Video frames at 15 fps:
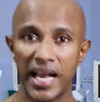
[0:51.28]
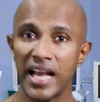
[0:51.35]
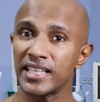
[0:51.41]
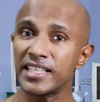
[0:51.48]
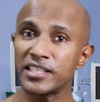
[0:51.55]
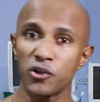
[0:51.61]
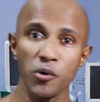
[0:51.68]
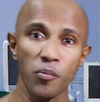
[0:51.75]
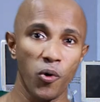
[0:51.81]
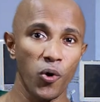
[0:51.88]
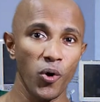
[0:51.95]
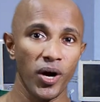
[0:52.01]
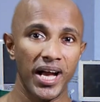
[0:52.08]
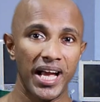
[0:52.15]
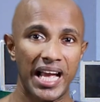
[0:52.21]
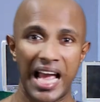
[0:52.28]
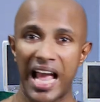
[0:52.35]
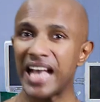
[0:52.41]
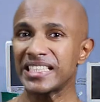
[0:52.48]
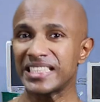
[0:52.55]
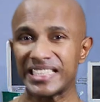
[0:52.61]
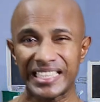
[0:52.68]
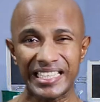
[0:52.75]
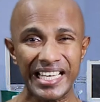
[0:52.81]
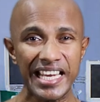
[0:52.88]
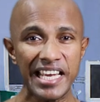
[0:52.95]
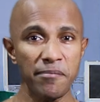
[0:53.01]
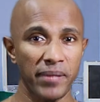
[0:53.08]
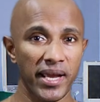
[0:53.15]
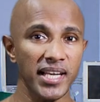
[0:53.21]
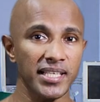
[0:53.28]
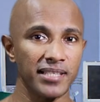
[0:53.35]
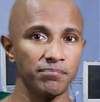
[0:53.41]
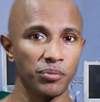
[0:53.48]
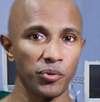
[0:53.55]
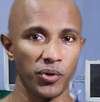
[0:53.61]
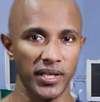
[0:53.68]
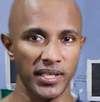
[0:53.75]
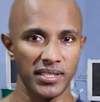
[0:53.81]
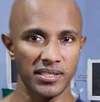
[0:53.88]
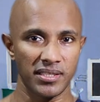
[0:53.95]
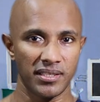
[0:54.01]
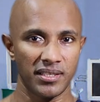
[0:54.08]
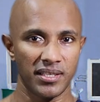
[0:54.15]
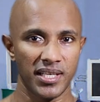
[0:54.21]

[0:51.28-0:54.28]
This robot has three main components.